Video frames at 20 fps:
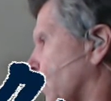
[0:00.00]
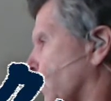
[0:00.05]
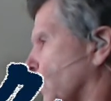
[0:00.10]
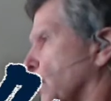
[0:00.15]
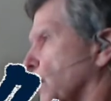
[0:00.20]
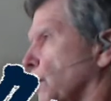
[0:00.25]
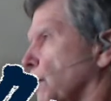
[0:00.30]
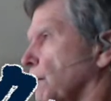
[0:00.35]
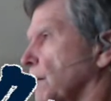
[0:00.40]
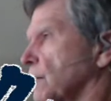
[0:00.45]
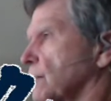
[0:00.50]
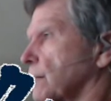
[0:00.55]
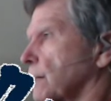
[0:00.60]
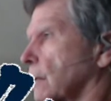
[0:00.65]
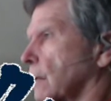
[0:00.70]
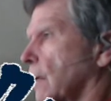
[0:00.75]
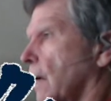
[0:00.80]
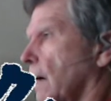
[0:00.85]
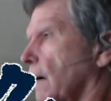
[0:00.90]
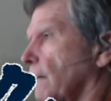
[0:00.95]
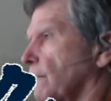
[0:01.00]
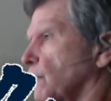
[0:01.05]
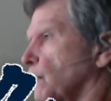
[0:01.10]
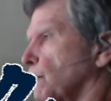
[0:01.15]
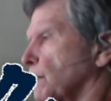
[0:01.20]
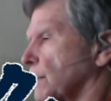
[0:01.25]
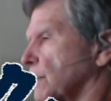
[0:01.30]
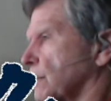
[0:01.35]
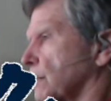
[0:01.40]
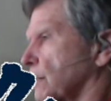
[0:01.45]
when you miss the live,
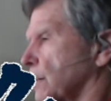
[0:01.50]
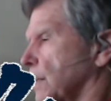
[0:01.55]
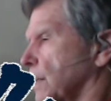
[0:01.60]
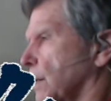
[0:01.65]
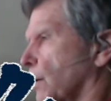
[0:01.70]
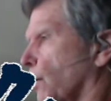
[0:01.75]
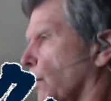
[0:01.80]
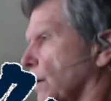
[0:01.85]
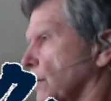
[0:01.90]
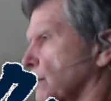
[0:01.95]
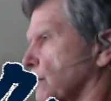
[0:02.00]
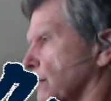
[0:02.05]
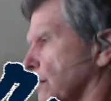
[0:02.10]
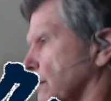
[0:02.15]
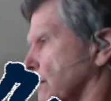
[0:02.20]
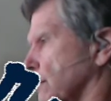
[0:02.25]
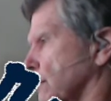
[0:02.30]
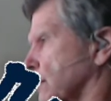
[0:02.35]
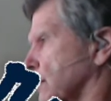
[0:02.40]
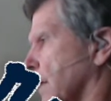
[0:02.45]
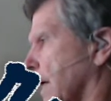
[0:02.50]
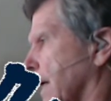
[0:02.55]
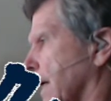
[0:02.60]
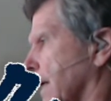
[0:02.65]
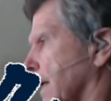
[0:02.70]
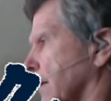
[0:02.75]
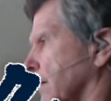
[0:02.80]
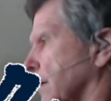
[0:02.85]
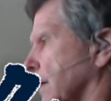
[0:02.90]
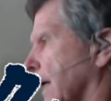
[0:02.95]
you miss the questions
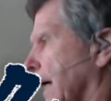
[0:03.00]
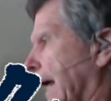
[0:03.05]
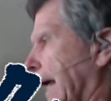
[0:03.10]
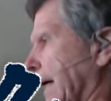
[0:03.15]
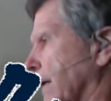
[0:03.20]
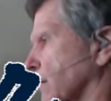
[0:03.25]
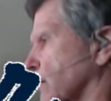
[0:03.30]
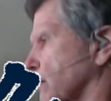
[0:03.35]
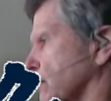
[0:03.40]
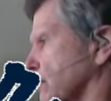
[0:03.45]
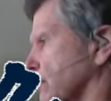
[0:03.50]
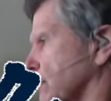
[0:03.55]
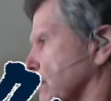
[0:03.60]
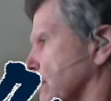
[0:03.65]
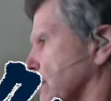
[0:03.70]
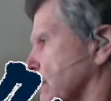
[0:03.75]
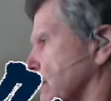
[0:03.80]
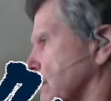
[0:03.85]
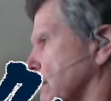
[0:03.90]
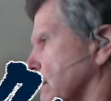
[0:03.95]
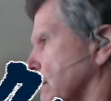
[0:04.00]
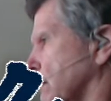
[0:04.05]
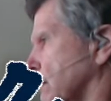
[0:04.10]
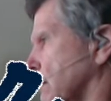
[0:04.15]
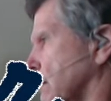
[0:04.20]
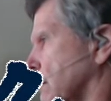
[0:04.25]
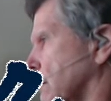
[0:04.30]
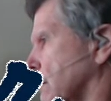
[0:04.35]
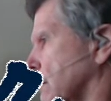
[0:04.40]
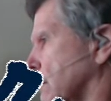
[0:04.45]
and answers.
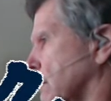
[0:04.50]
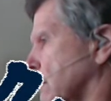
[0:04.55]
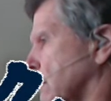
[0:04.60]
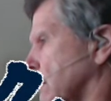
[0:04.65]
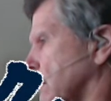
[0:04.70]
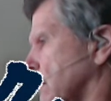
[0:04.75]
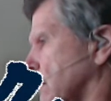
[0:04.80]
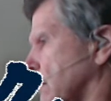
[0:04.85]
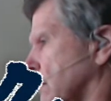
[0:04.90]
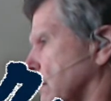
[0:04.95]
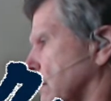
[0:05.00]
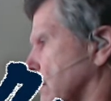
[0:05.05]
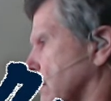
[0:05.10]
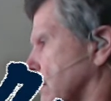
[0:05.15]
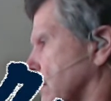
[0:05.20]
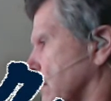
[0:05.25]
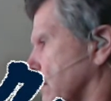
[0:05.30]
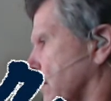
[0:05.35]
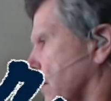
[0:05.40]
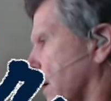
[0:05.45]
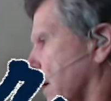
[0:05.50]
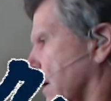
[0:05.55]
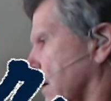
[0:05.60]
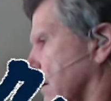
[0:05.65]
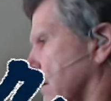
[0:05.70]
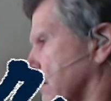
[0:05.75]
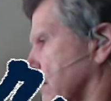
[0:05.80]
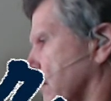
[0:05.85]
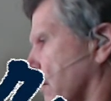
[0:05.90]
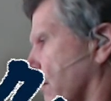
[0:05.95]
So
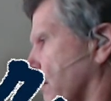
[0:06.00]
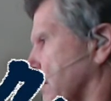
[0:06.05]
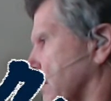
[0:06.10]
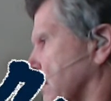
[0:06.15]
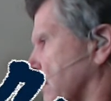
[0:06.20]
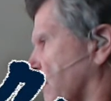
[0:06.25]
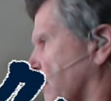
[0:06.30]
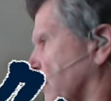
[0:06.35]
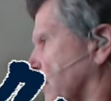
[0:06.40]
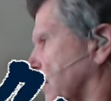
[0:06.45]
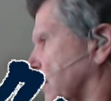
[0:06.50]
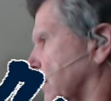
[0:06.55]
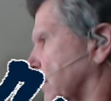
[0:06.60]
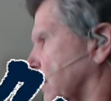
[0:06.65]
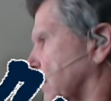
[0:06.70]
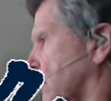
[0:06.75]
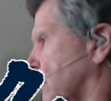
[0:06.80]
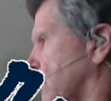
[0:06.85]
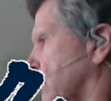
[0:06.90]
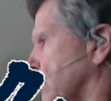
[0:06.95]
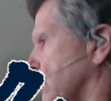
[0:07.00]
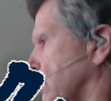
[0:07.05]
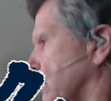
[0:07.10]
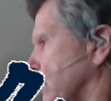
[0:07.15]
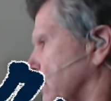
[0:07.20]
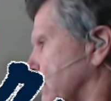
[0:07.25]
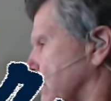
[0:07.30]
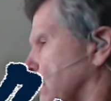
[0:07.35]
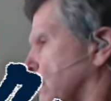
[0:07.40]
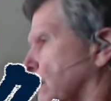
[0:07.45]
that is always fun
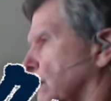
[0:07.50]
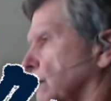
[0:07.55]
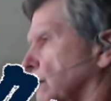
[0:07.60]
too.